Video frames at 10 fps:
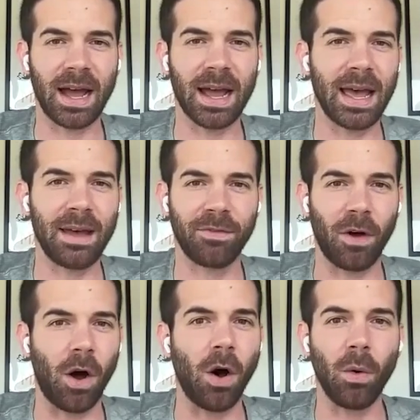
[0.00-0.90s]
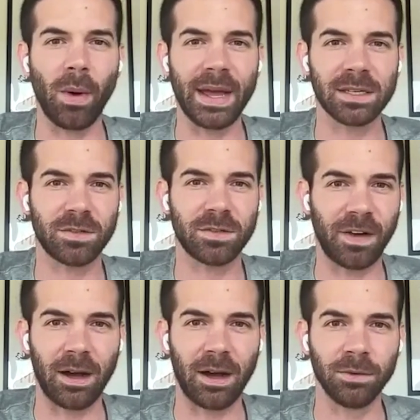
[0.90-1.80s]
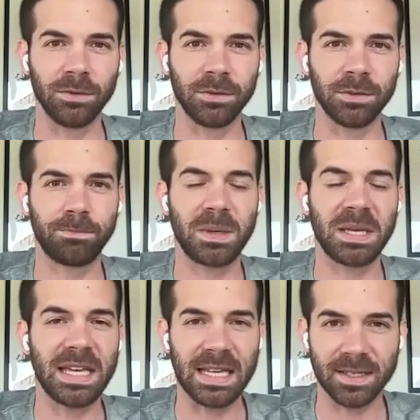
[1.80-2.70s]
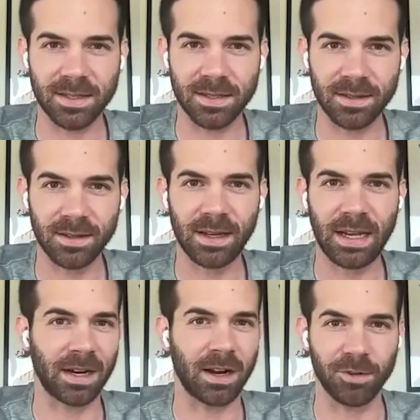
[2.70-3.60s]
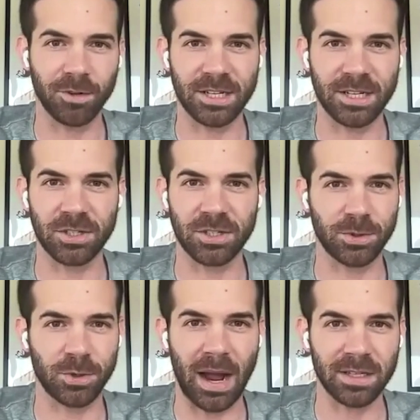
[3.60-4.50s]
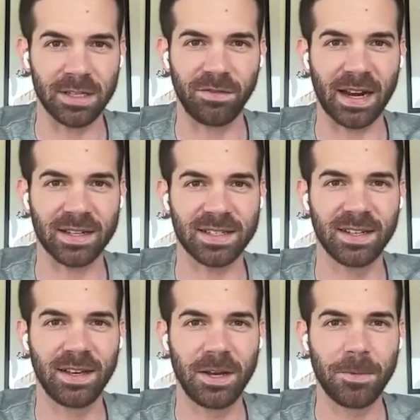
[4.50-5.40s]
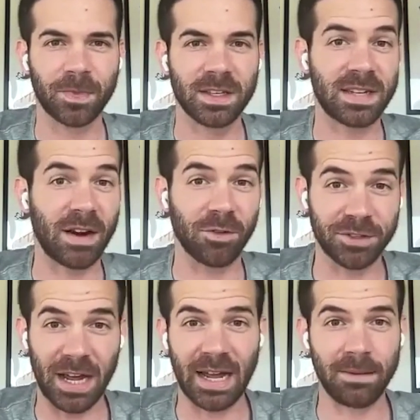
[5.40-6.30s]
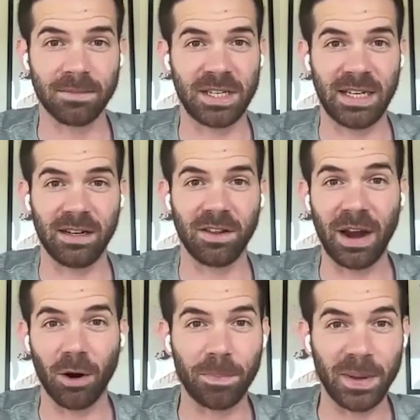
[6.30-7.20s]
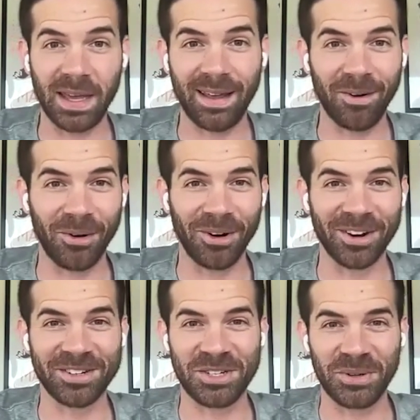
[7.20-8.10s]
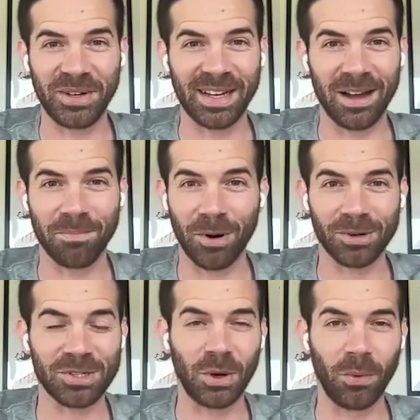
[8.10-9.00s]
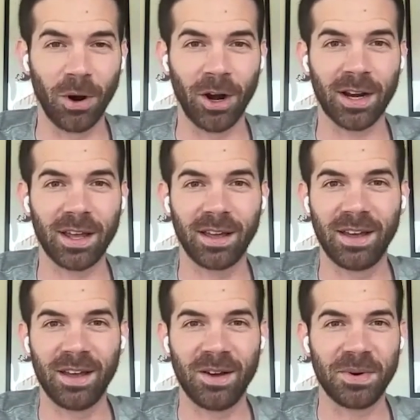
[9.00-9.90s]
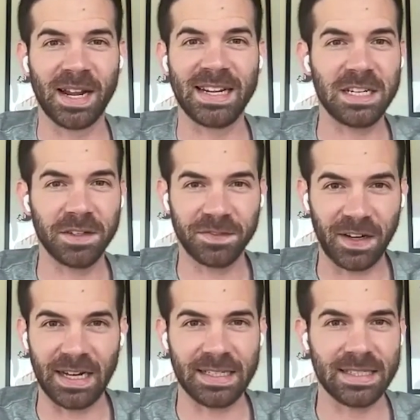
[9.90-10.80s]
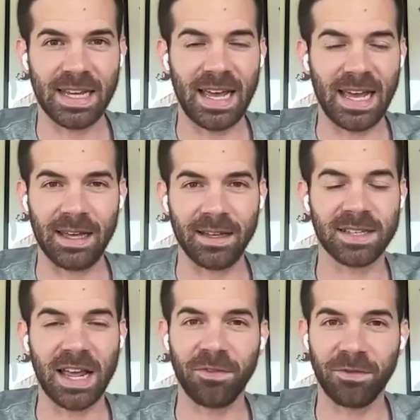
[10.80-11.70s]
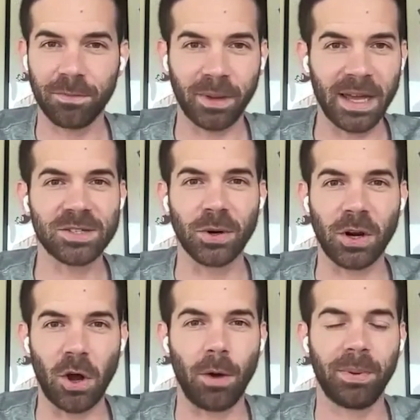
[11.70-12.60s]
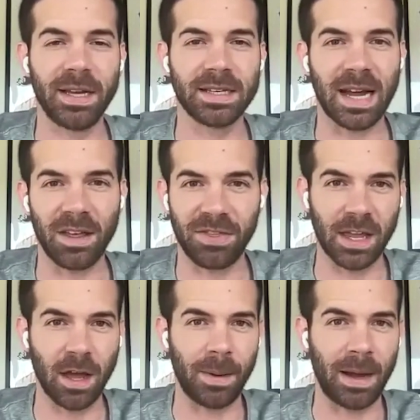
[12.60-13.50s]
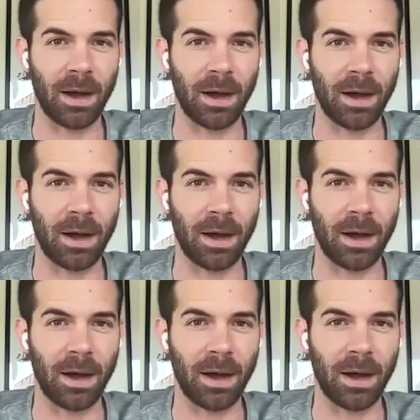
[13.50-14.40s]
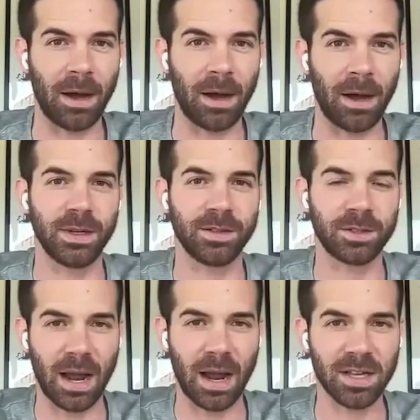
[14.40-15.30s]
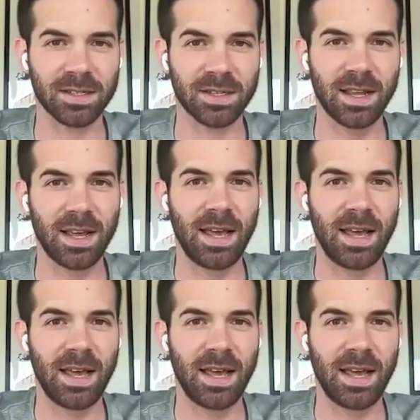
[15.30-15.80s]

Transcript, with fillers: I have always found peace in my conversations with Travis. In fact, several times in therapy or doing uh, personal work, when I need to find a safe place or a calm place, I think about my chats with Travis.